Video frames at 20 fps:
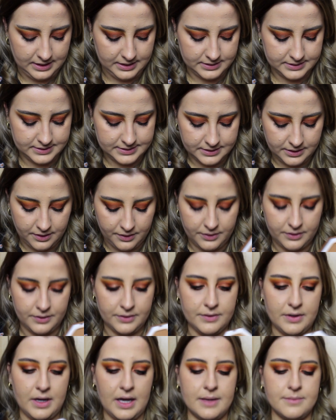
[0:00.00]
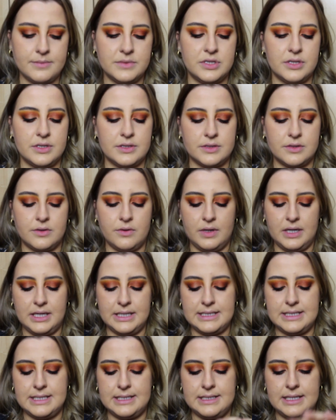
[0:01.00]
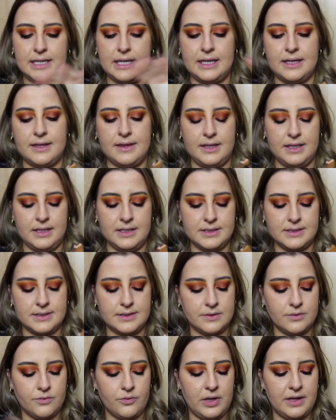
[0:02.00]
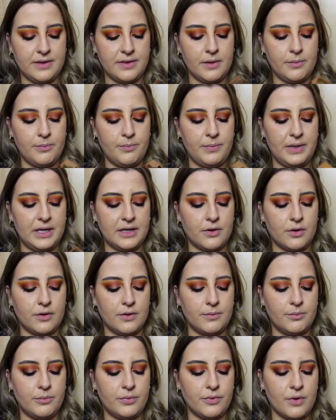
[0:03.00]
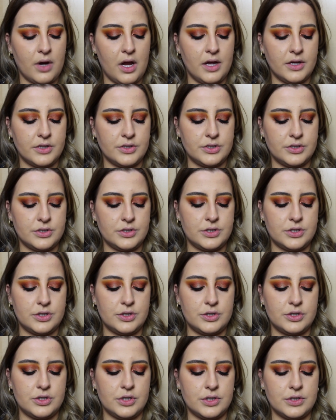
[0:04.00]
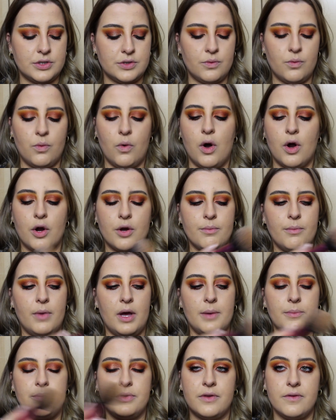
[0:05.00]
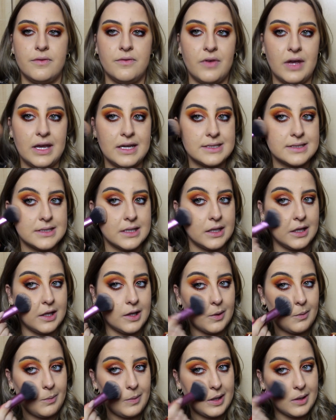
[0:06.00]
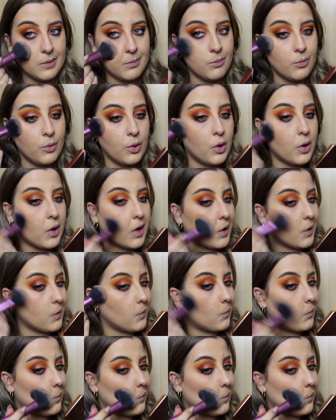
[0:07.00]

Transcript: So I'm just going to take this with a bigger brush to just warm up the face a little bit more.